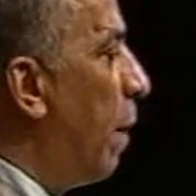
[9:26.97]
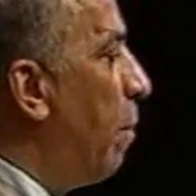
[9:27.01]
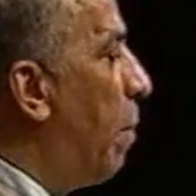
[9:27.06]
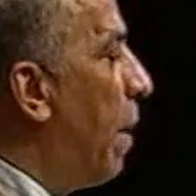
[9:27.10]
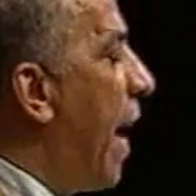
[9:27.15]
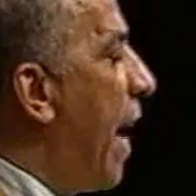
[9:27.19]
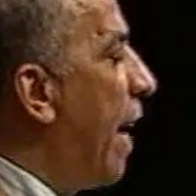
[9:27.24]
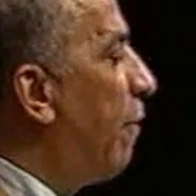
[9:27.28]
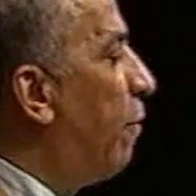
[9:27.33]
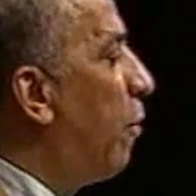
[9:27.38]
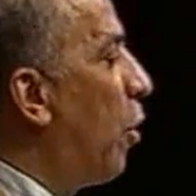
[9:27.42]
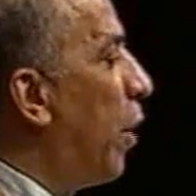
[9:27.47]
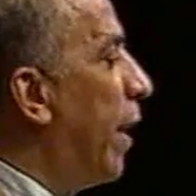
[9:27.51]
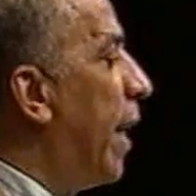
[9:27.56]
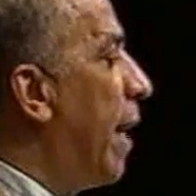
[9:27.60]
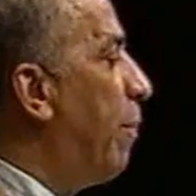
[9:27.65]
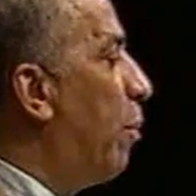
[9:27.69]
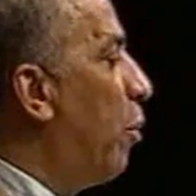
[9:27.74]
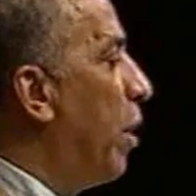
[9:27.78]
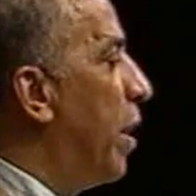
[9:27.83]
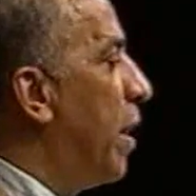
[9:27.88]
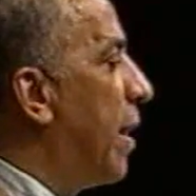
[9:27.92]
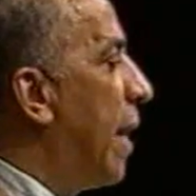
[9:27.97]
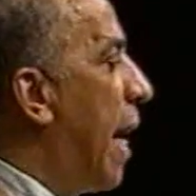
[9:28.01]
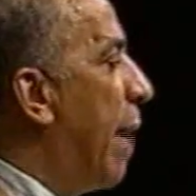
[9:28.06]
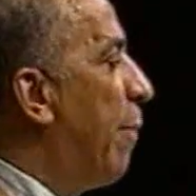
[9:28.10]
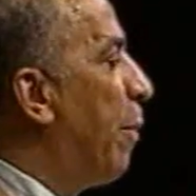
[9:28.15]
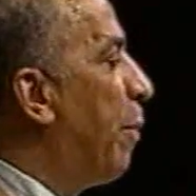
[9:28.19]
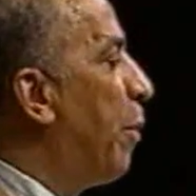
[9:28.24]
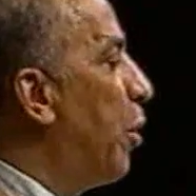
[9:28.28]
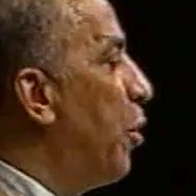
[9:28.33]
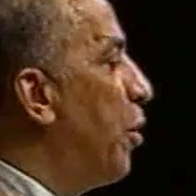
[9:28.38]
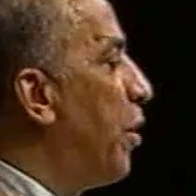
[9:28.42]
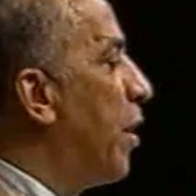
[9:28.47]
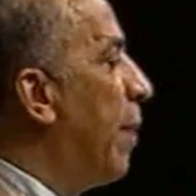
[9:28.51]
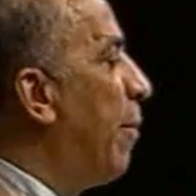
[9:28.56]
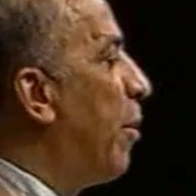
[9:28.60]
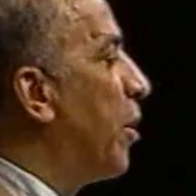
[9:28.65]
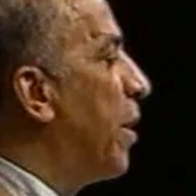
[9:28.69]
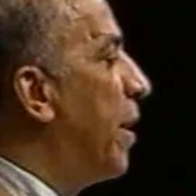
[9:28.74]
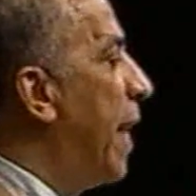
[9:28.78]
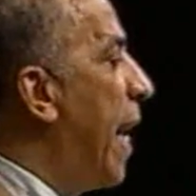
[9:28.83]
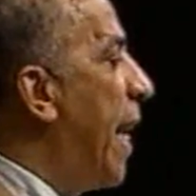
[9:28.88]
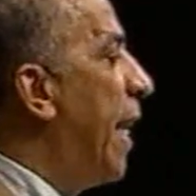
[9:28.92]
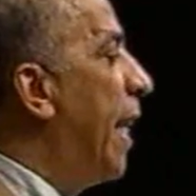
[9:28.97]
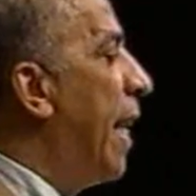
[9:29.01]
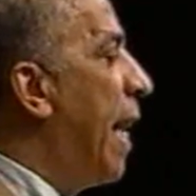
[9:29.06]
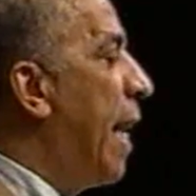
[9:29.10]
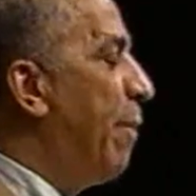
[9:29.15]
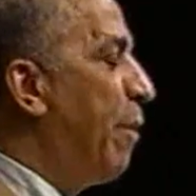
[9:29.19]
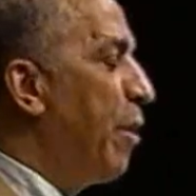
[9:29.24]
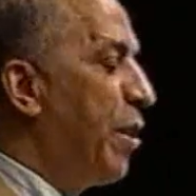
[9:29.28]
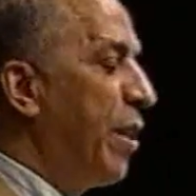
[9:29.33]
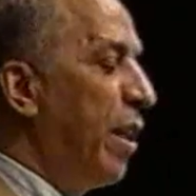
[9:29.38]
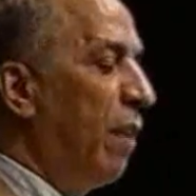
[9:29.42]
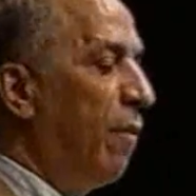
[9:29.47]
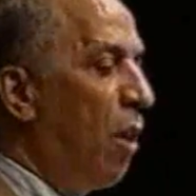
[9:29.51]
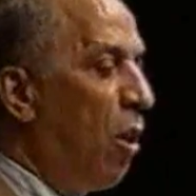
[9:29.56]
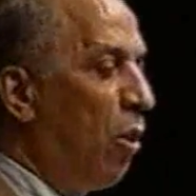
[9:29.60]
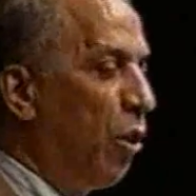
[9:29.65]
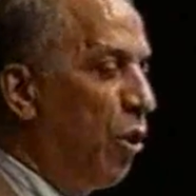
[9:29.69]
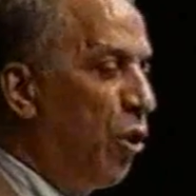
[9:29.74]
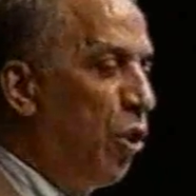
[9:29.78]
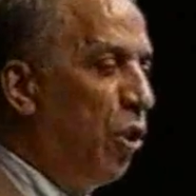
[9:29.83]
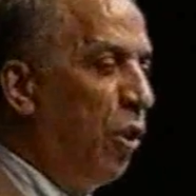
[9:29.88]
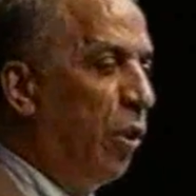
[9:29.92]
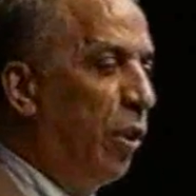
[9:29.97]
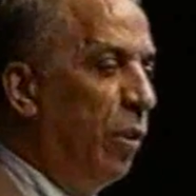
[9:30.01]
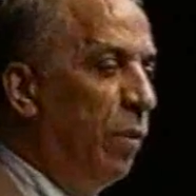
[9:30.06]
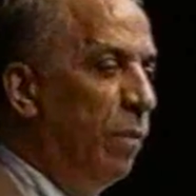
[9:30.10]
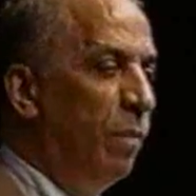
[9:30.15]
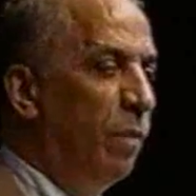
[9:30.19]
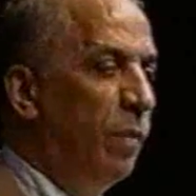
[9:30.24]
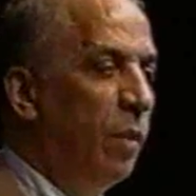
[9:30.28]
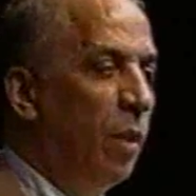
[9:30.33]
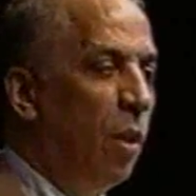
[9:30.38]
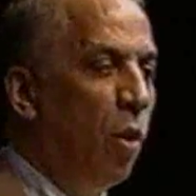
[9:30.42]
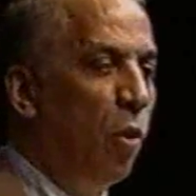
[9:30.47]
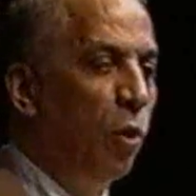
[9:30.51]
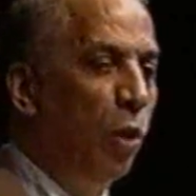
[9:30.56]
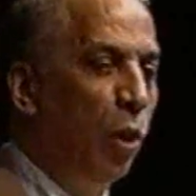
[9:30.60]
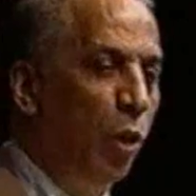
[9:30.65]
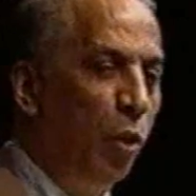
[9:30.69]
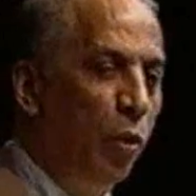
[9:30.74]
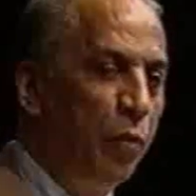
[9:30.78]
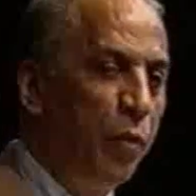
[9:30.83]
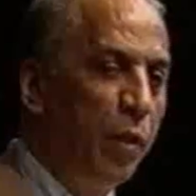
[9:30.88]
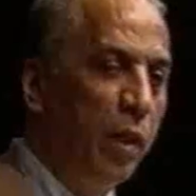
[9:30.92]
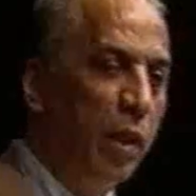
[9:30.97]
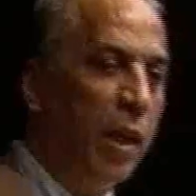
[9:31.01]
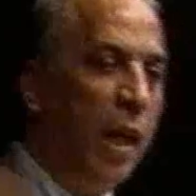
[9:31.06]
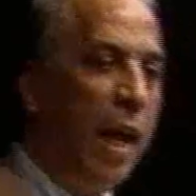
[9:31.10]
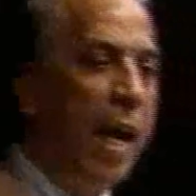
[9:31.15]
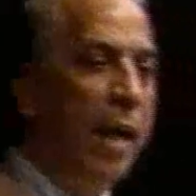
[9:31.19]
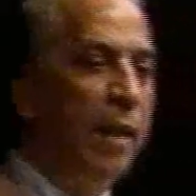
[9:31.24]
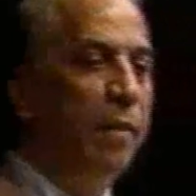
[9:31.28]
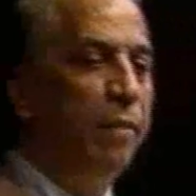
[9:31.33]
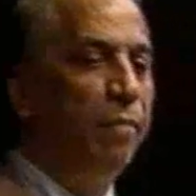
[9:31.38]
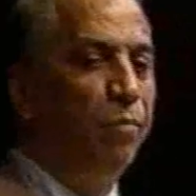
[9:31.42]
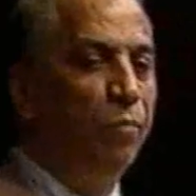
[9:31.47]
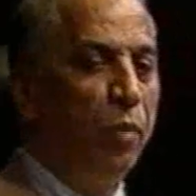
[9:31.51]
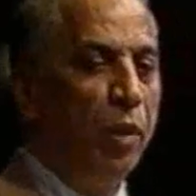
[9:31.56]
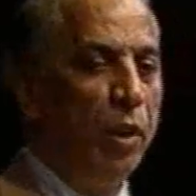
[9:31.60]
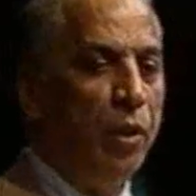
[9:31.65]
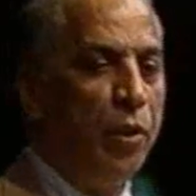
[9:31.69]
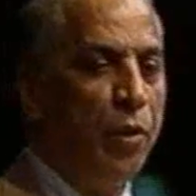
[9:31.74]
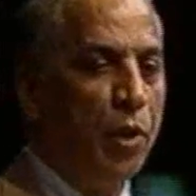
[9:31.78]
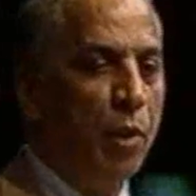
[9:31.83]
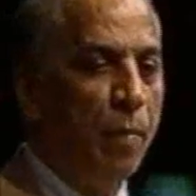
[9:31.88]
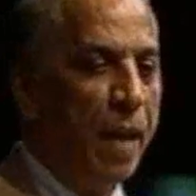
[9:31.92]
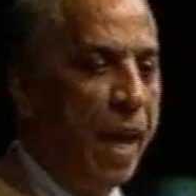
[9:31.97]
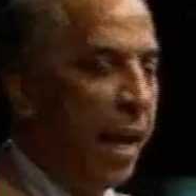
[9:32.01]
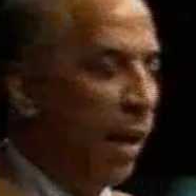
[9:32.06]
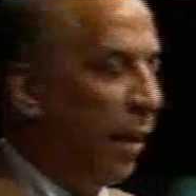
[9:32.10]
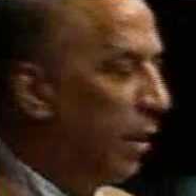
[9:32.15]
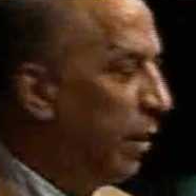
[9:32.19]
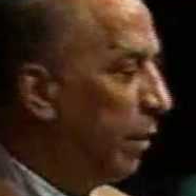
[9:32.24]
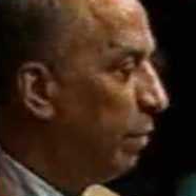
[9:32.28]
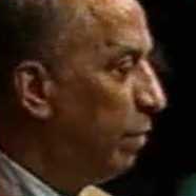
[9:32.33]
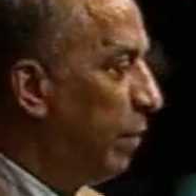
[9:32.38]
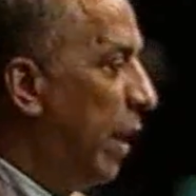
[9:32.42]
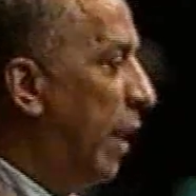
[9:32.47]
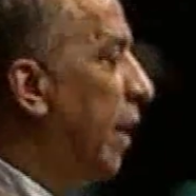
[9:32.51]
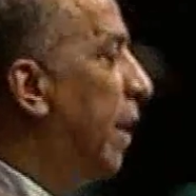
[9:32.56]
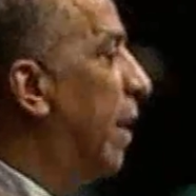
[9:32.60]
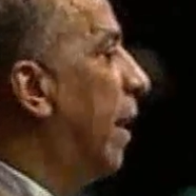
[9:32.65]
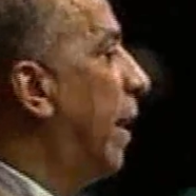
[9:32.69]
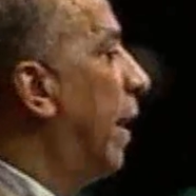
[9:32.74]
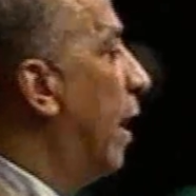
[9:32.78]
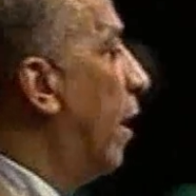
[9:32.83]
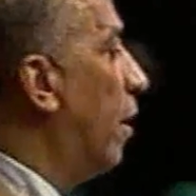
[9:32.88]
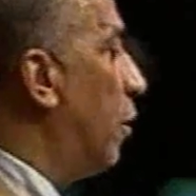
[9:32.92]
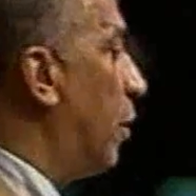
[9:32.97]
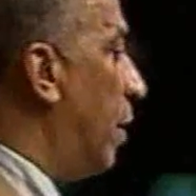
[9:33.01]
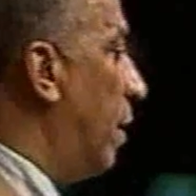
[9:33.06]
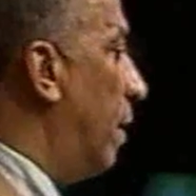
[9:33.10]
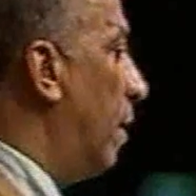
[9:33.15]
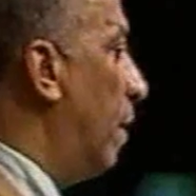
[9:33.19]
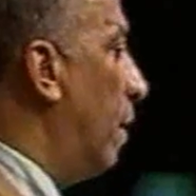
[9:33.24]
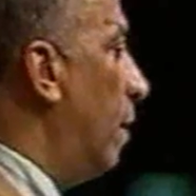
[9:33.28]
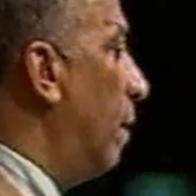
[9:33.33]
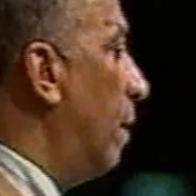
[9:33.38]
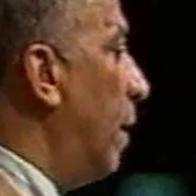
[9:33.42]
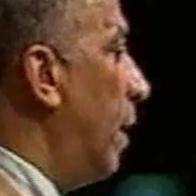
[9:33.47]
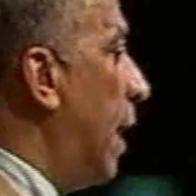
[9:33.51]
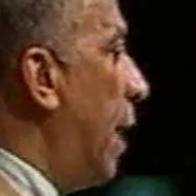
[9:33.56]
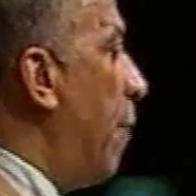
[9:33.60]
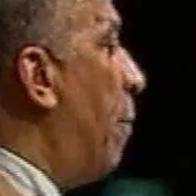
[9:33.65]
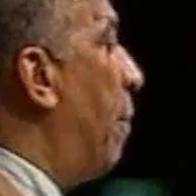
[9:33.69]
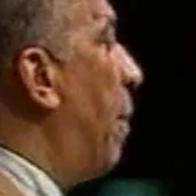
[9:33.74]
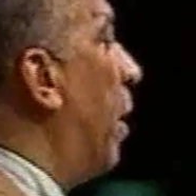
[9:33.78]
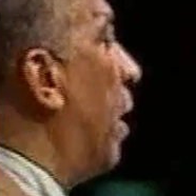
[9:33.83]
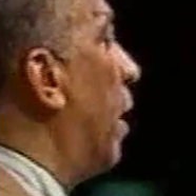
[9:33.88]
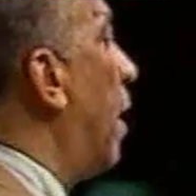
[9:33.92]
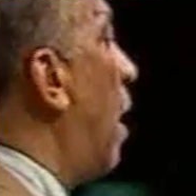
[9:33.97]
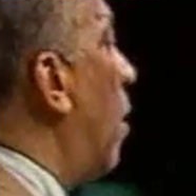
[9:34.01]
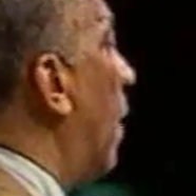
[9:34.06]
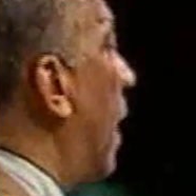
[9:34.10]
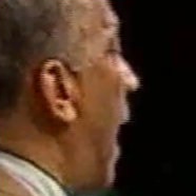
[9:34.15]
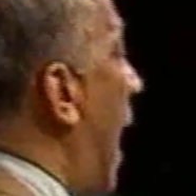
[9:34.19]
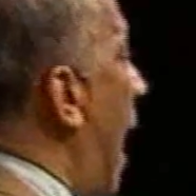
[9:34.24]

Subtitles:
Black folk at that point in time were producing almost 99% of all the sugar on earth, cotton, tobacco, anything else. They were building all the